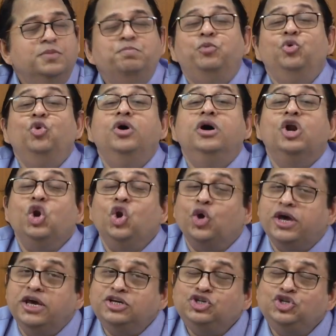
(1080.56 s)
Poor
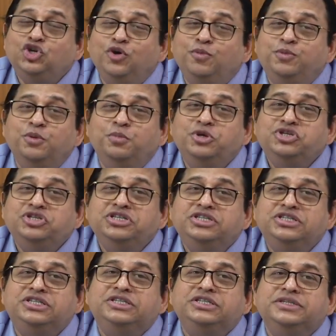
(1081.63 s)
location of the
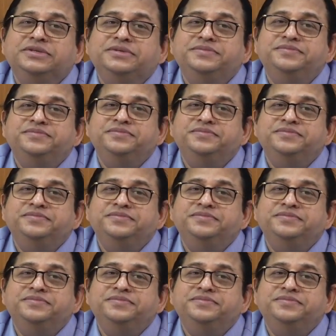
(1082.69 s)
business,